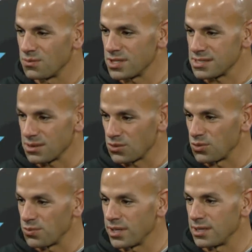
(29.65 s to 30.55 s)
rest of the
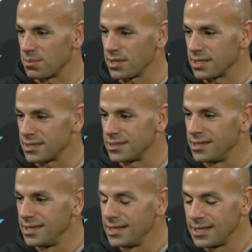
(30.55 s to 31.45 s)
group ready to play.
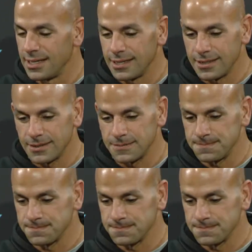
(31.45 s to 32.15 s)
To